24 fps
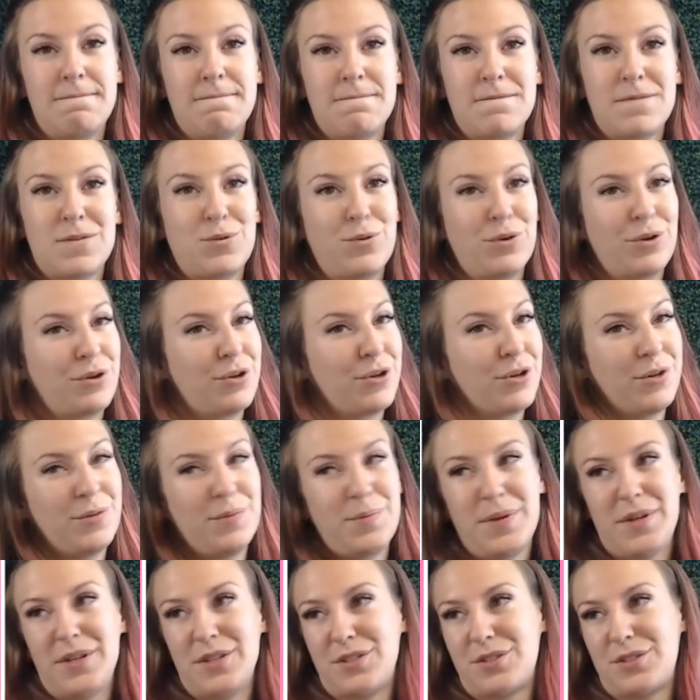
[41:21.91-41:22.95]
So it couldn't
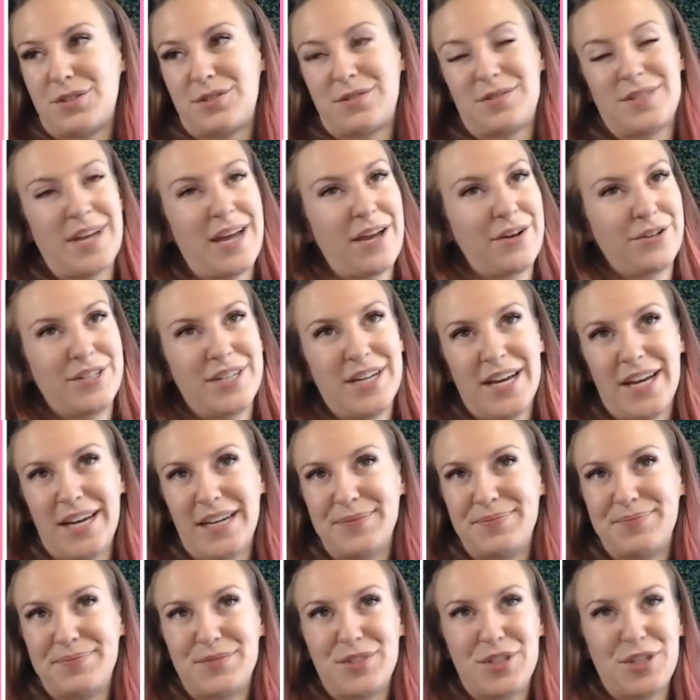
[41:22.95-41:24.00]
be a Saturday.
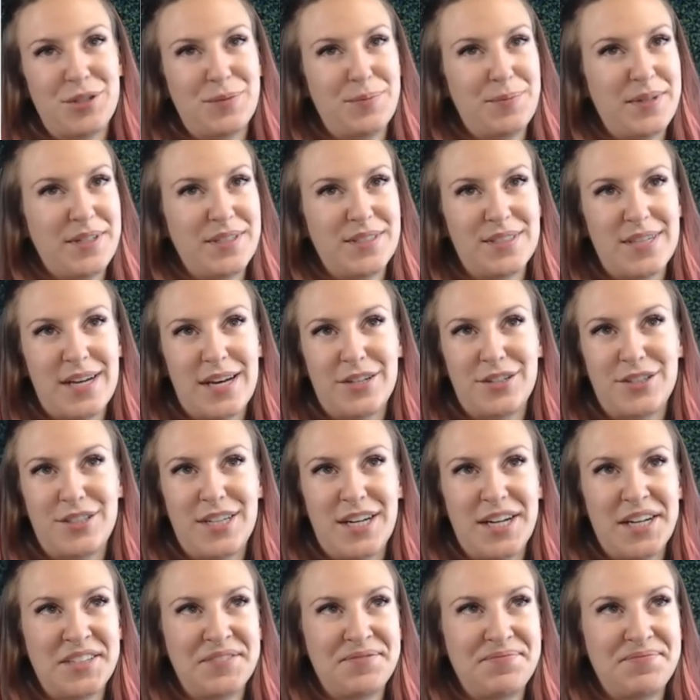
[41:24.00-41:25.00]
Couldn't be a Saturday.